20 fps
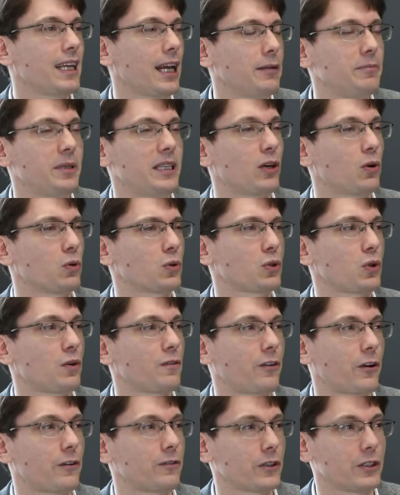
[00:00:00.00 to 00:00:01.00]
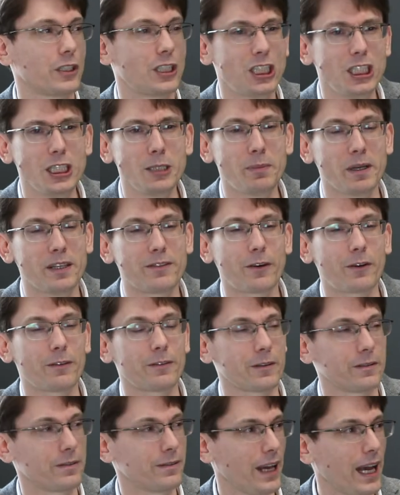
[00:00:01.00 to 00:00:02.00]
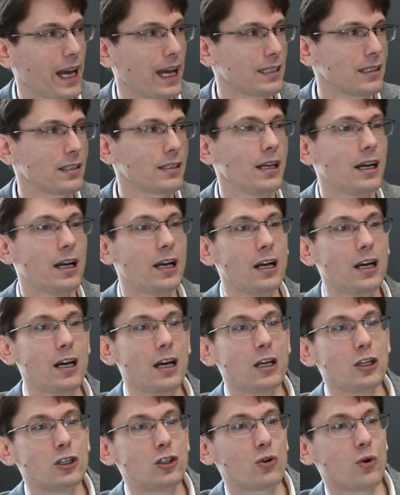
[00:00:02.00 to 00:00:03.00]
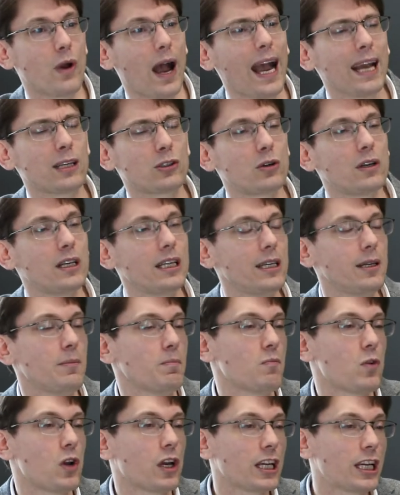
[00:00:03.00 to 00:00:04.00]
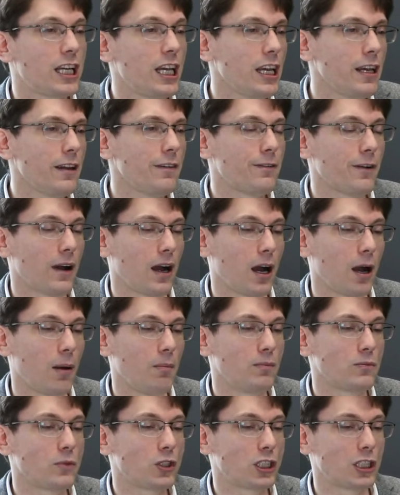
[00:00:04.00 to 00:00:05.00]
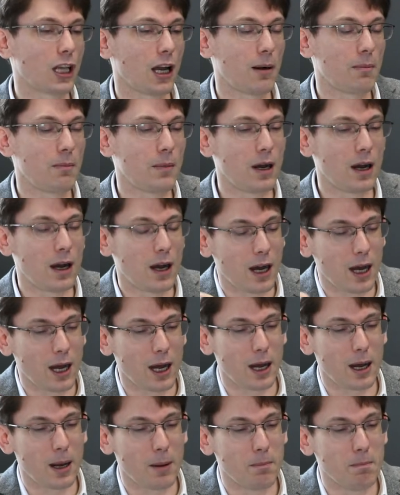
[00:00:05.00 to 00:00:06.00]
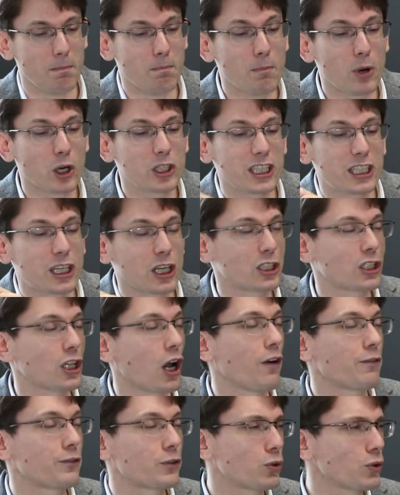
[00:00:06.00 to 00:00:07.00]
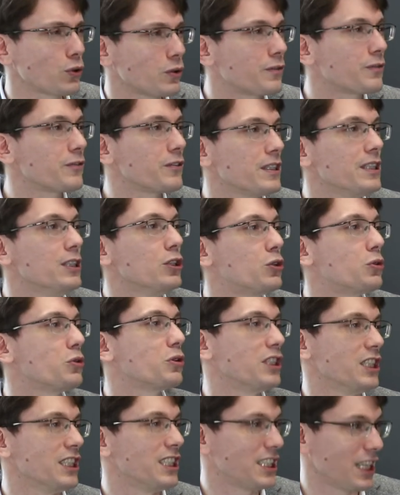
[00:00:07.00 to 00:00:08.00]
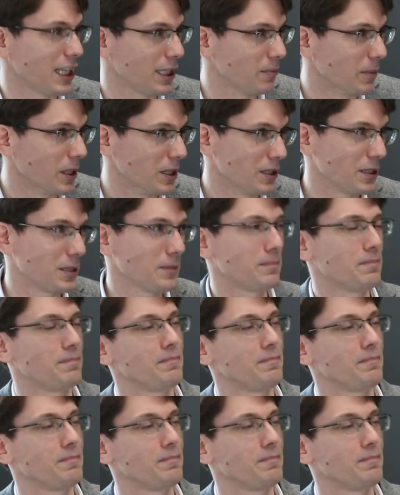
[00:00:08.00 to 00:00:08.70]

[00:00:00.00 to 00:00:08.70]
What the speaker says: can be also very, very cheap and very, very fast to actually give some modicus of truth into this statement. Mm.